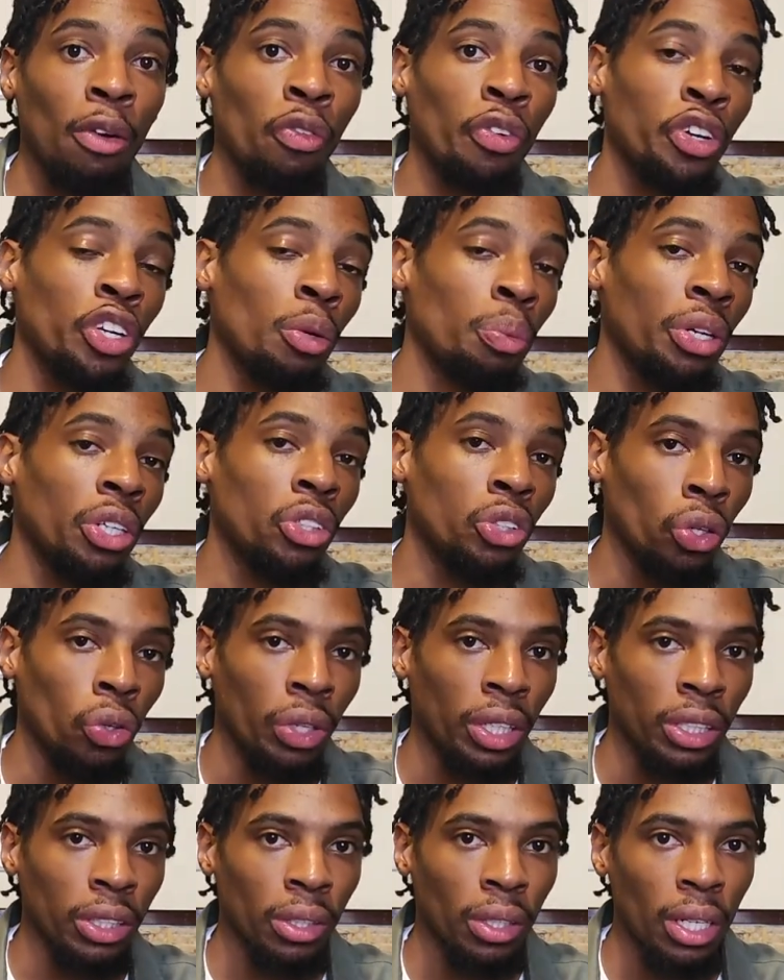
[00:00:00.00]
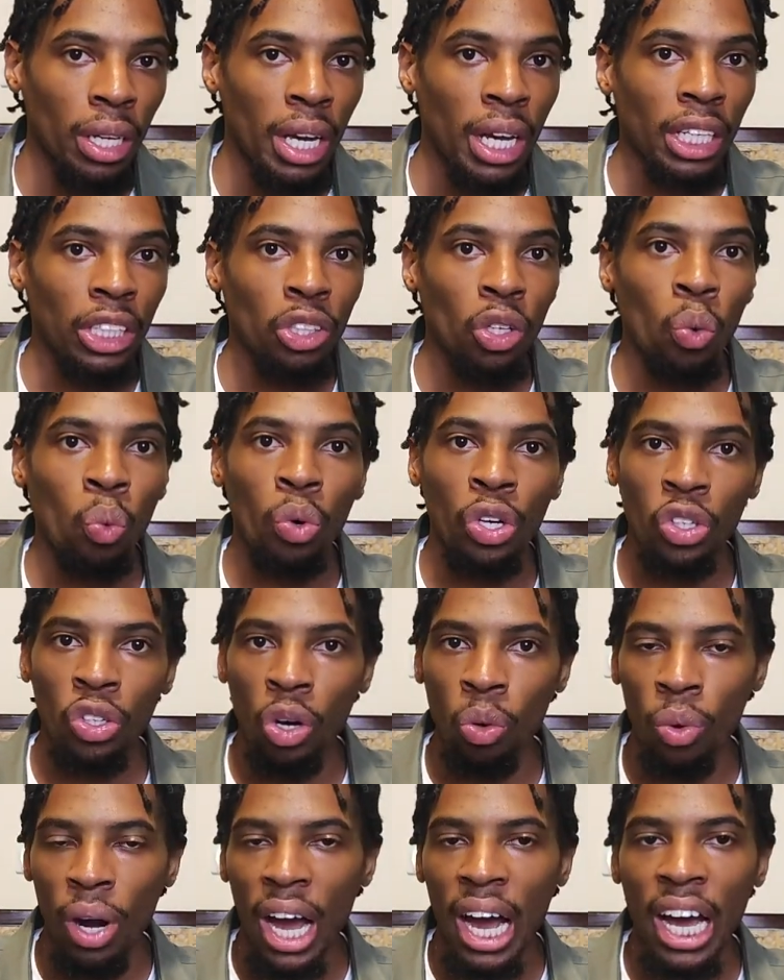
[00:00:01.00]
up for you to be a tourist. So when
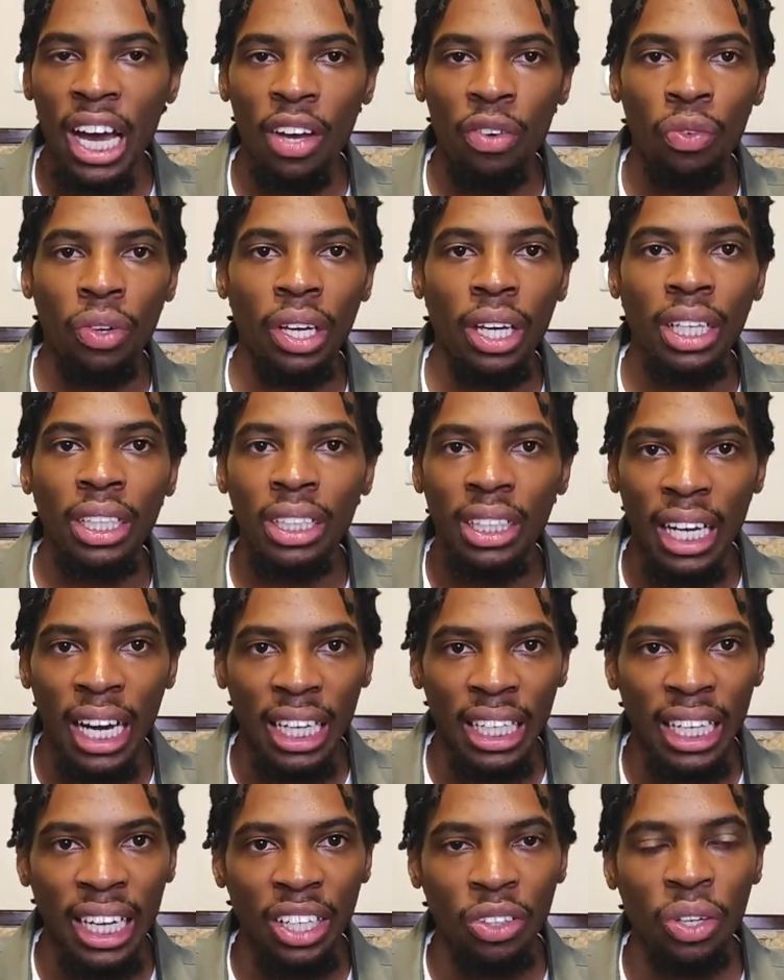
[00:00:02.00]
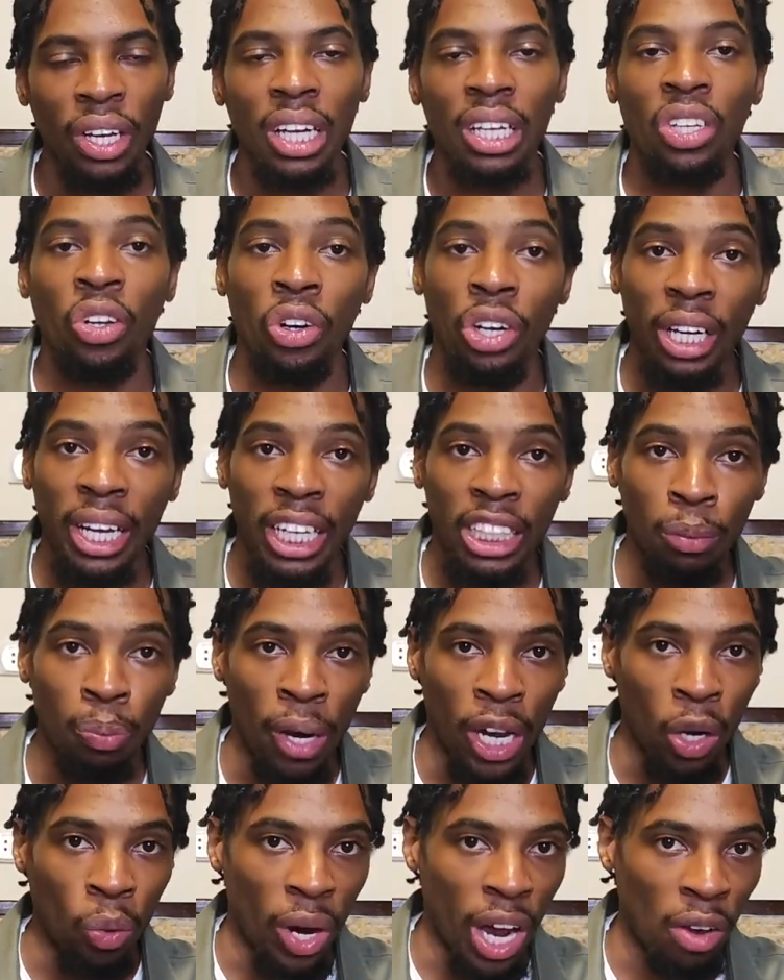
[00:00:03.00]
you arrive in Thailand, you get 30 days
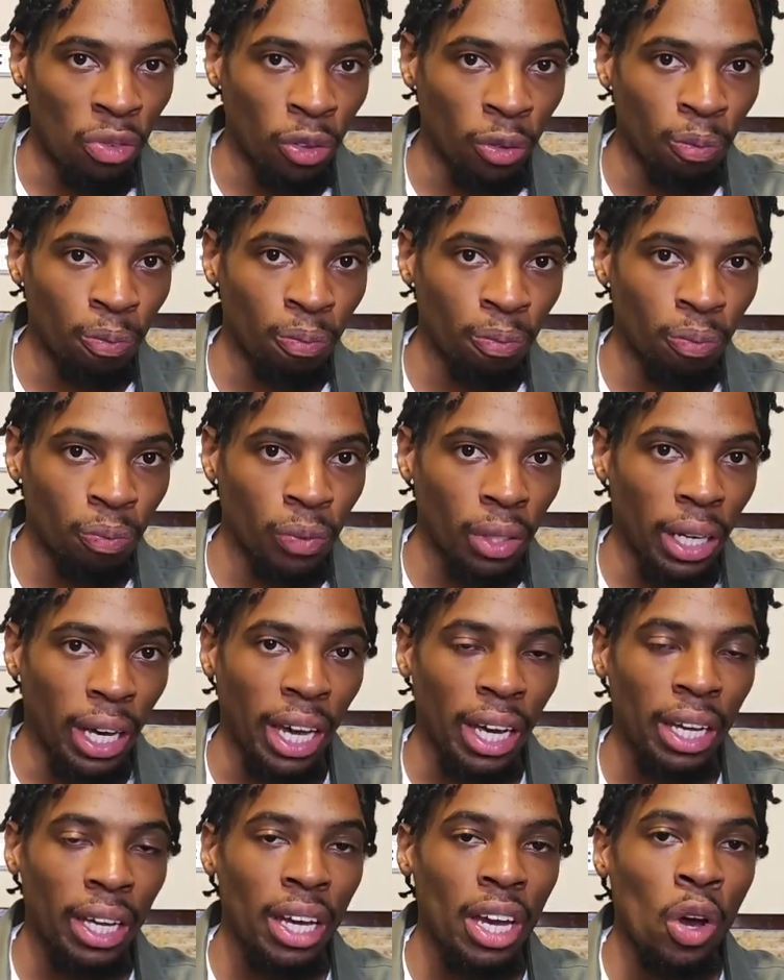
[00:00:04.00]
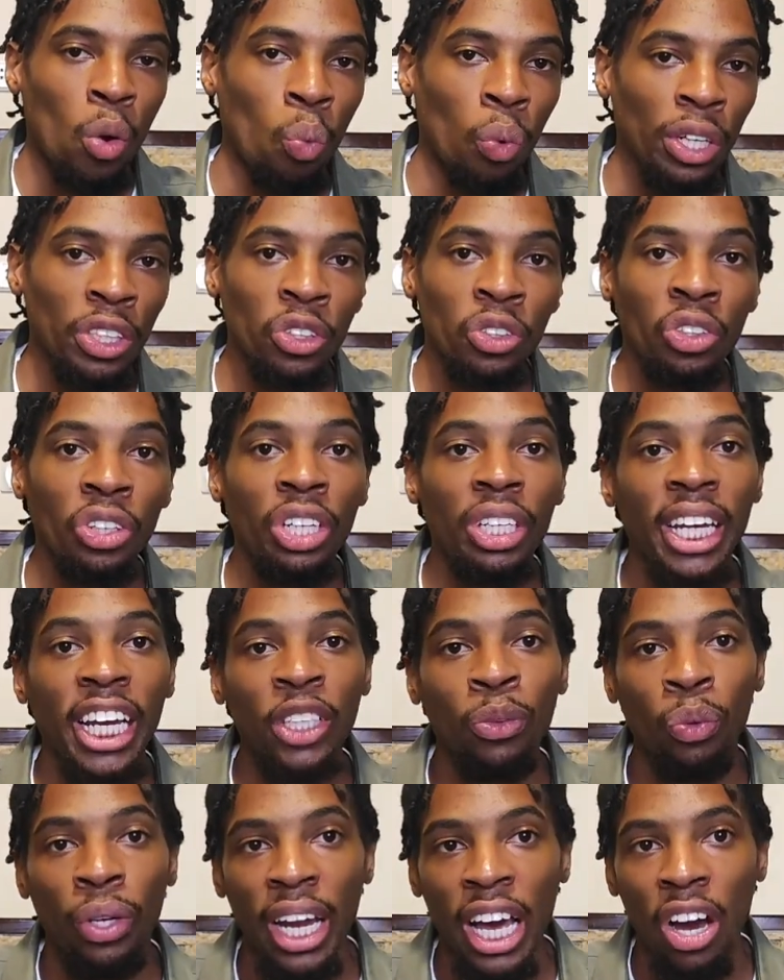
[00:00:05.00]
upon arrival, okay? Once those 30
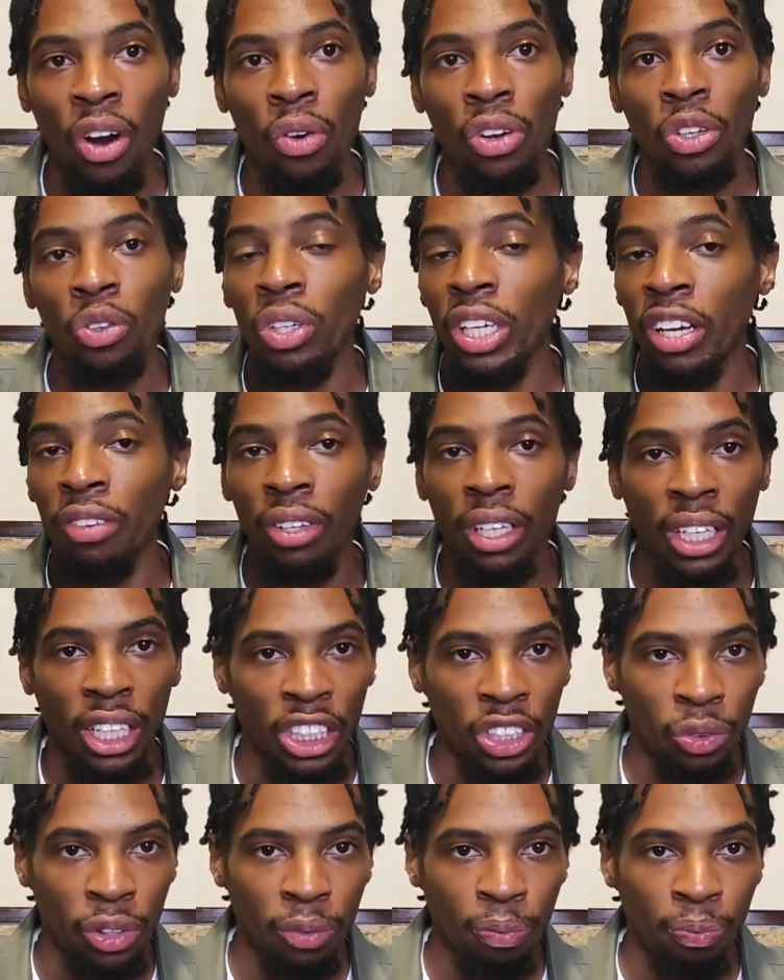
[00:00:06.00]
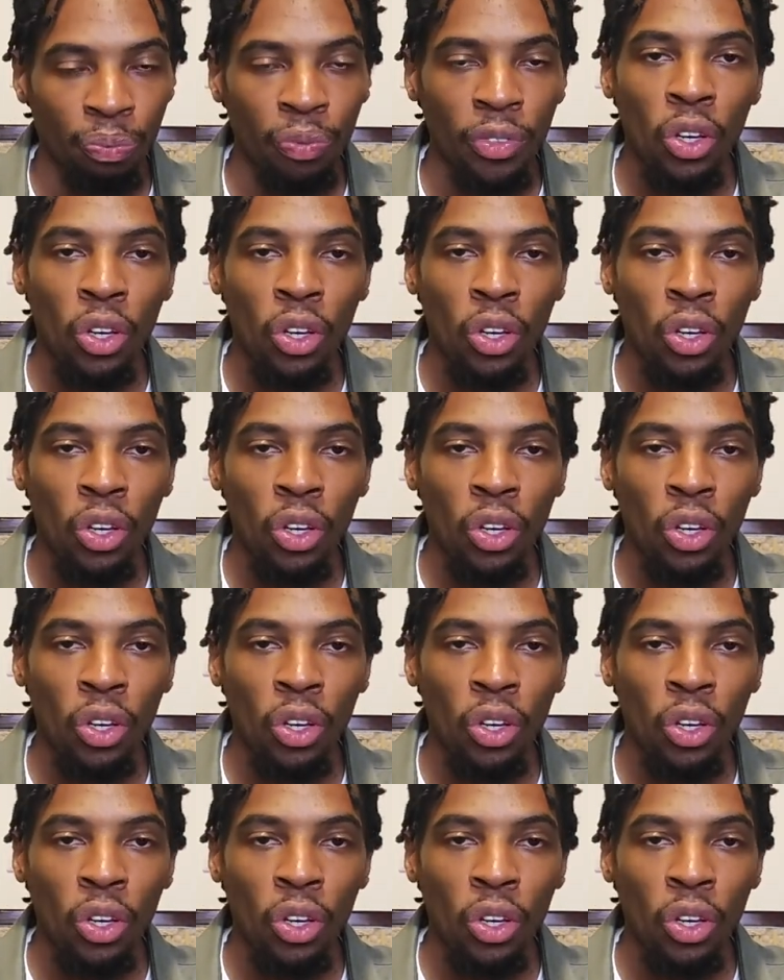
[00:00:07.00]
days run out, you leave the country.